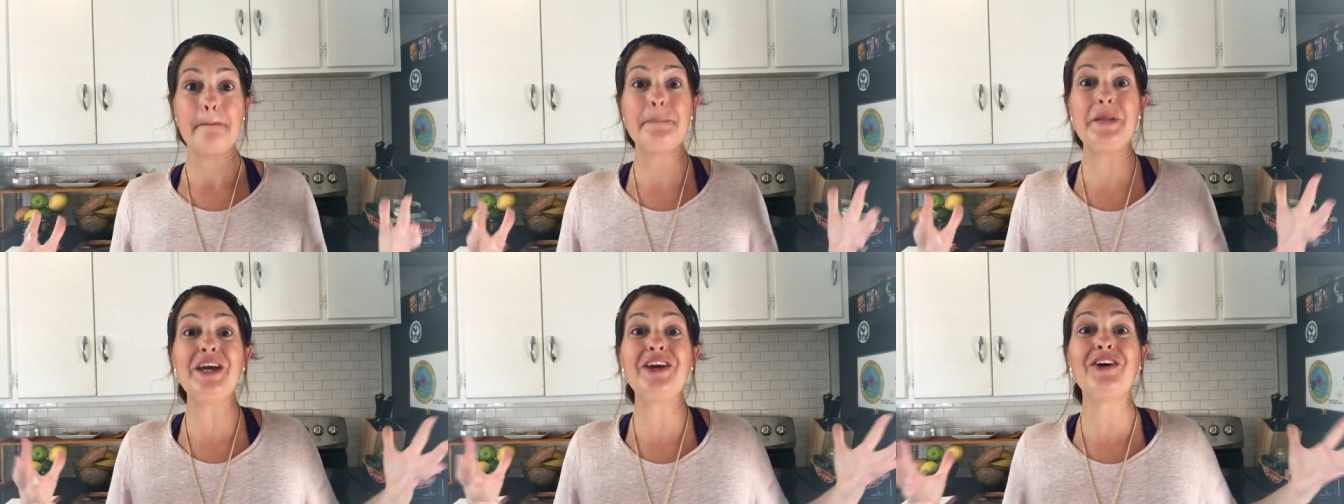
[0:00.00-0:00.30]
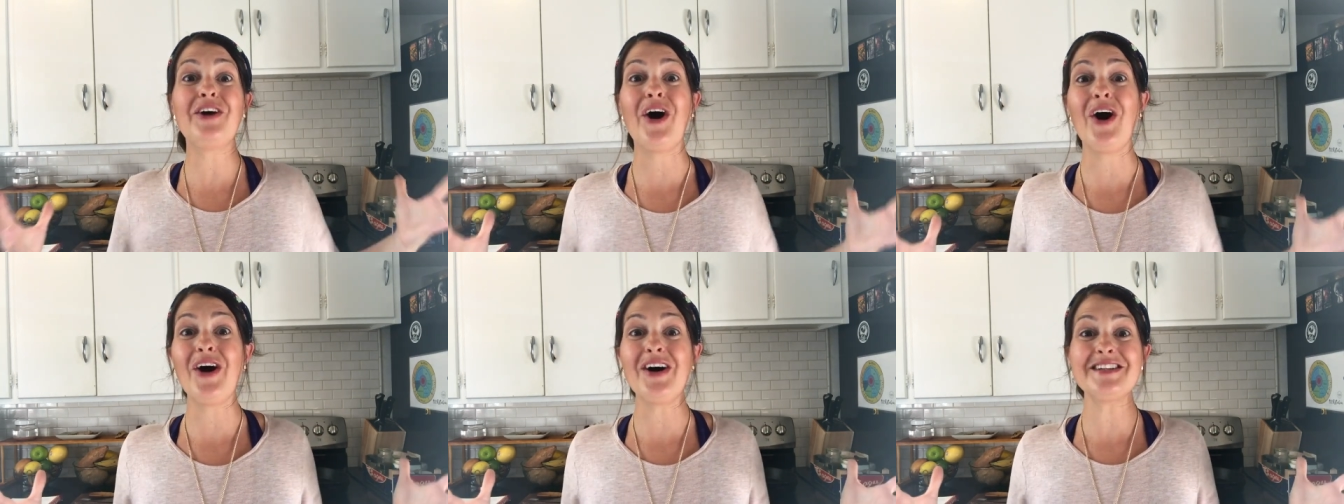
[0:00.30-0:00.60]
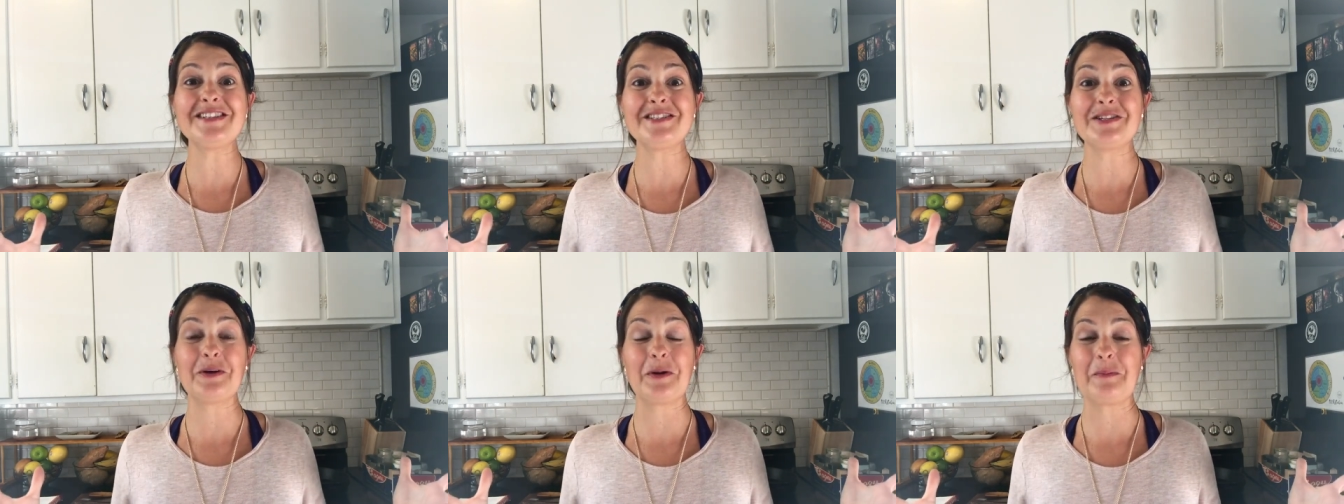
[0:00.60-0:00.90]

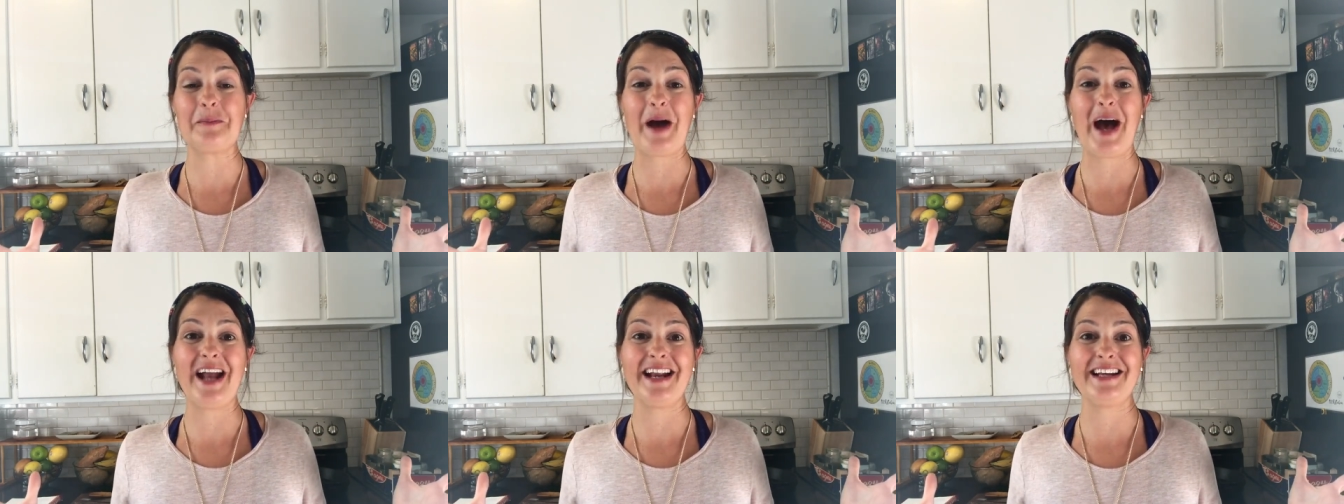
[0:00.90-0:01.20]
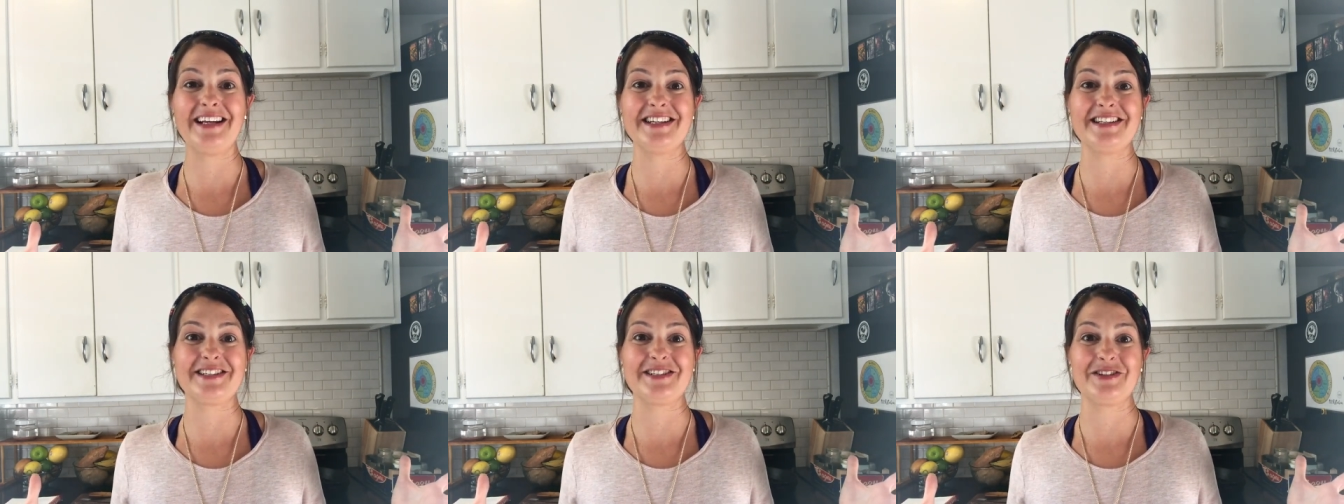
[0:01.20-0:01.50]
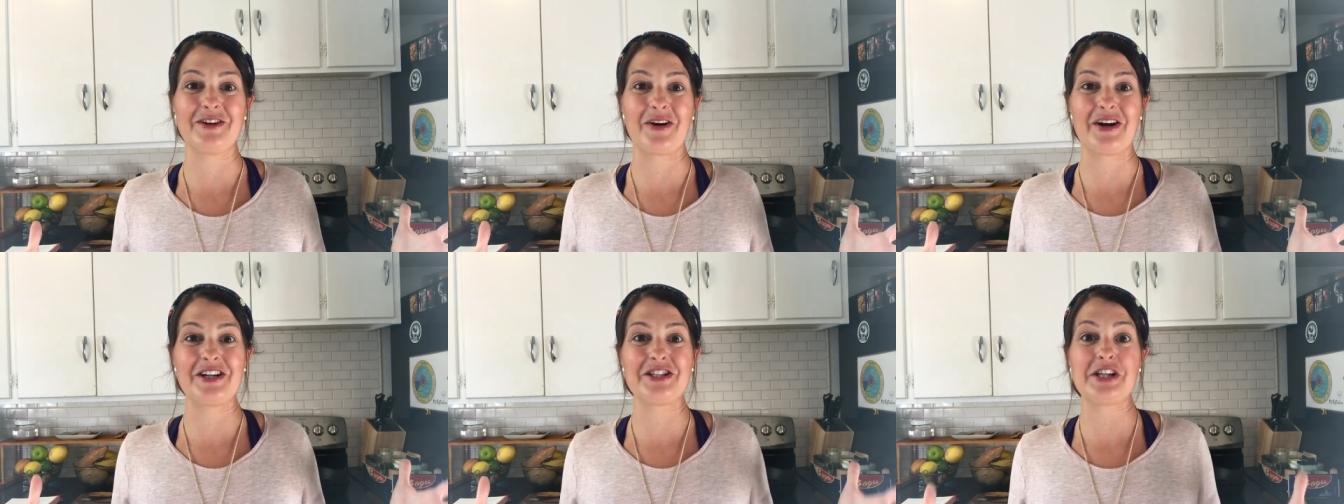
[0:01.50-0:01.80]
because your body is
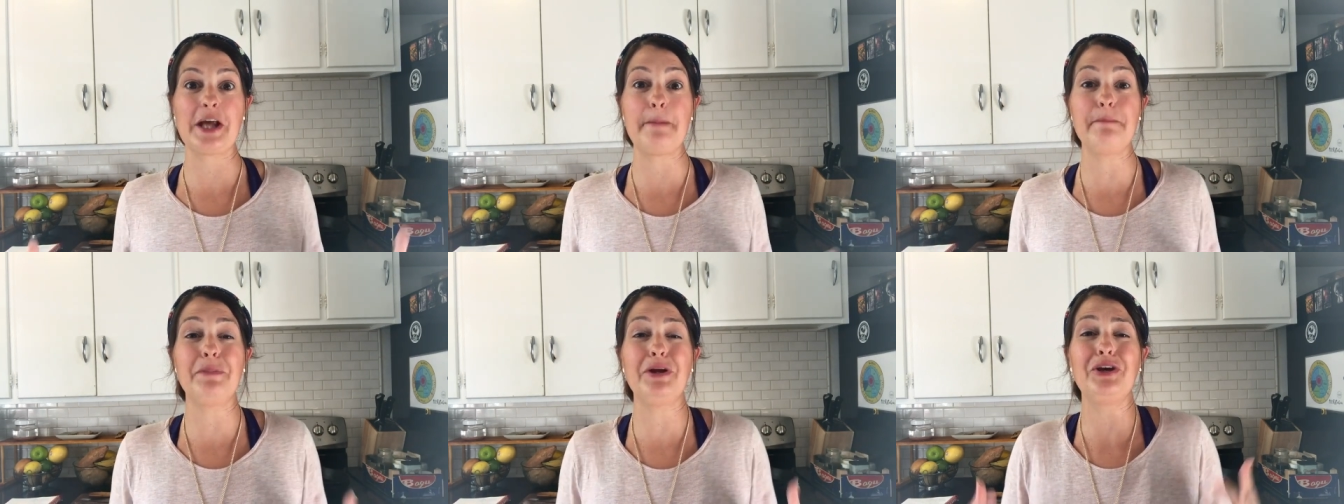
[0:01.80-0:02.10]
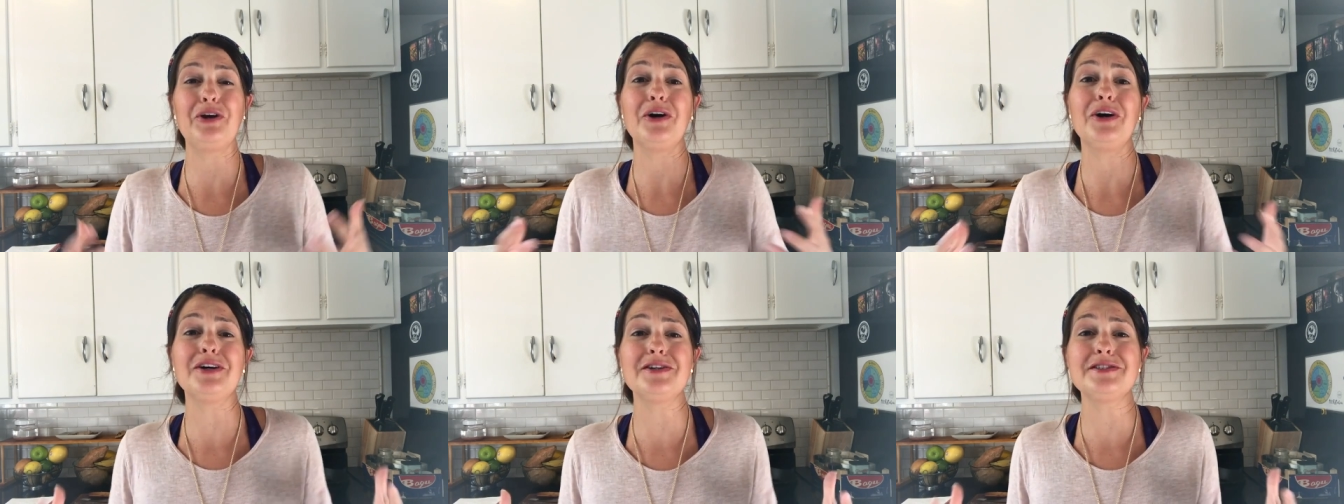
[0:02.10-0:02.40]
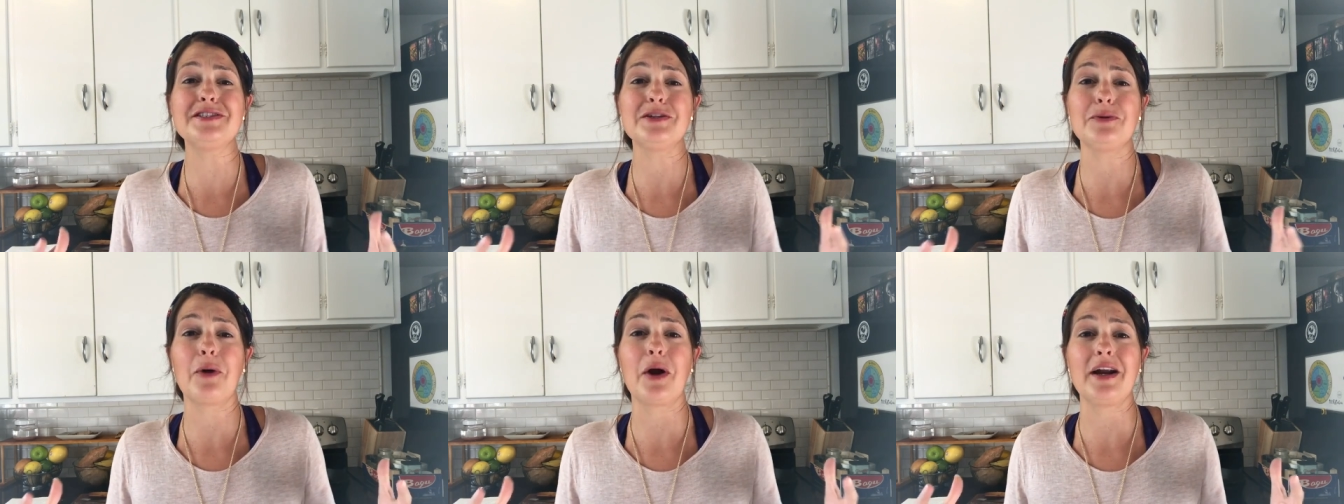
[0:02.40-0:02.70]
nourished and
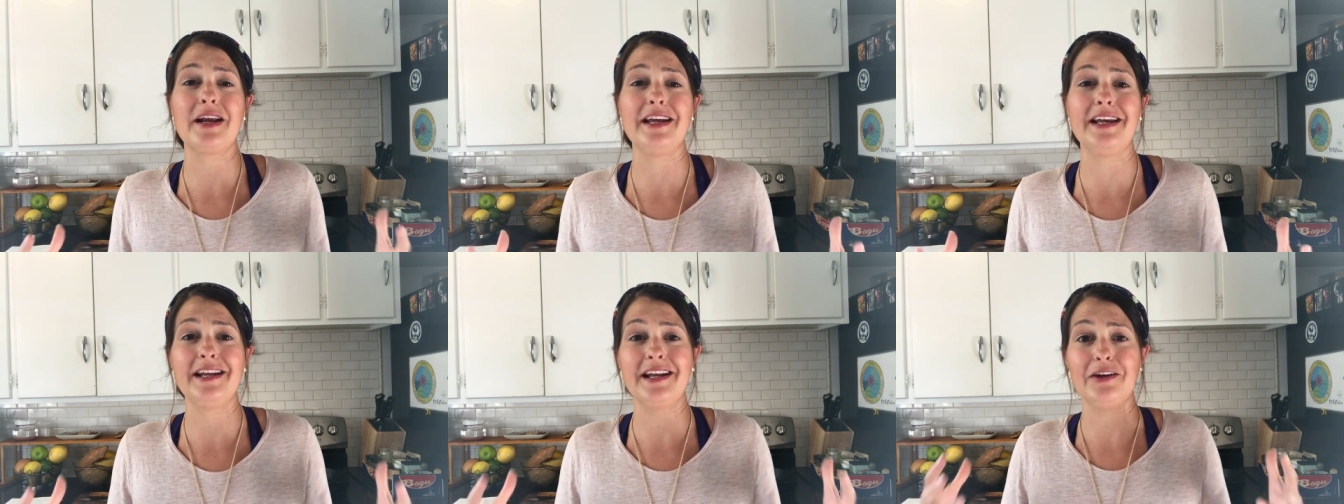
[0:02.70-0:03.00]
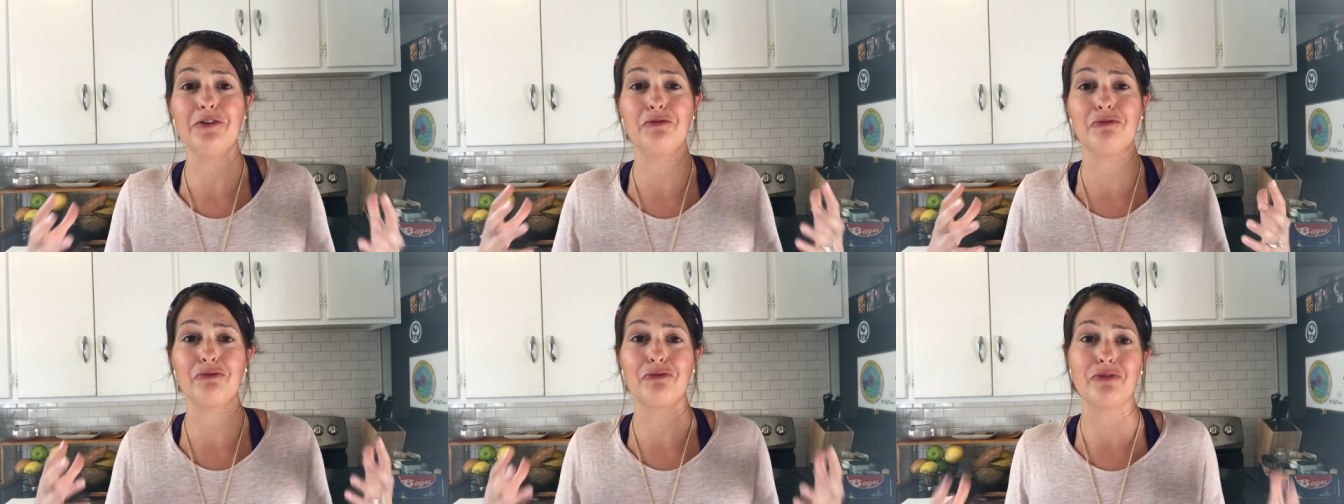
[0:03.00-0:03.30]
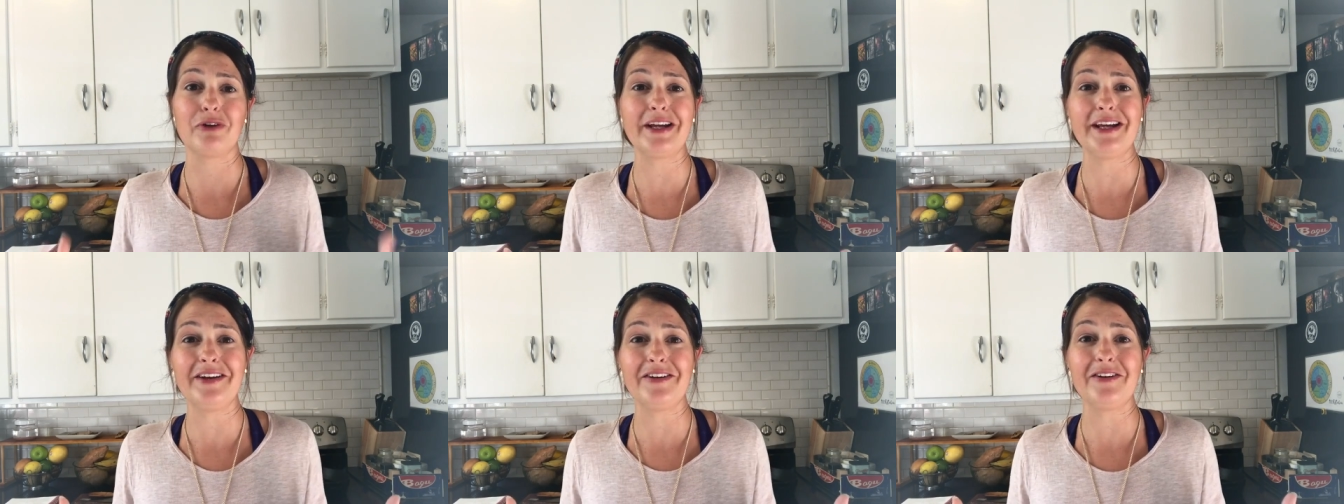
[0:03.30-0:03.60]
because you are eating
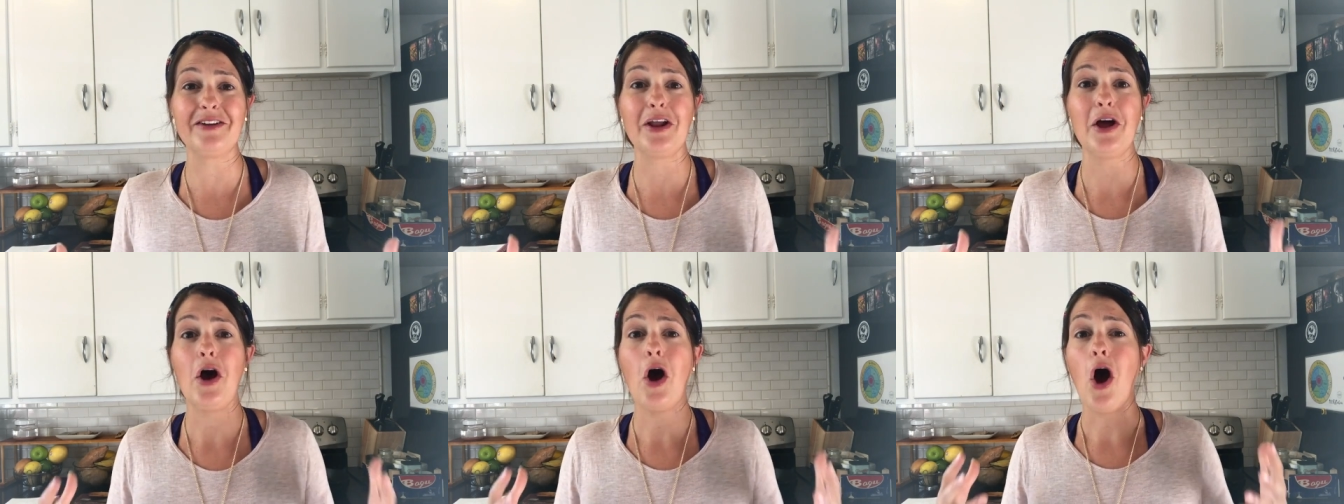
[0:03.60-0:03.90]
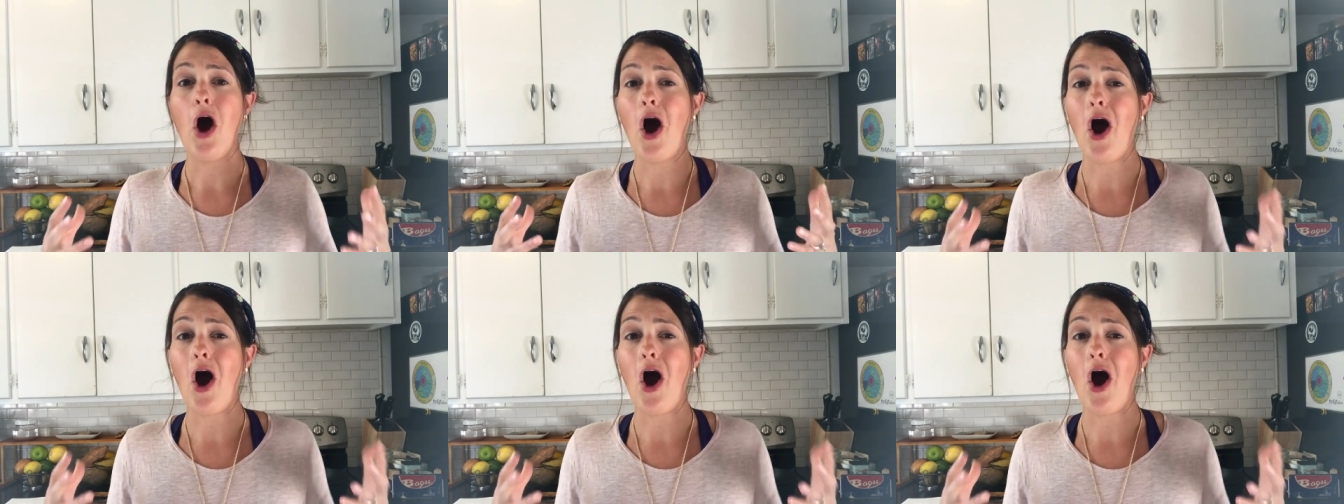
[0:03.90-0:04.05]
real,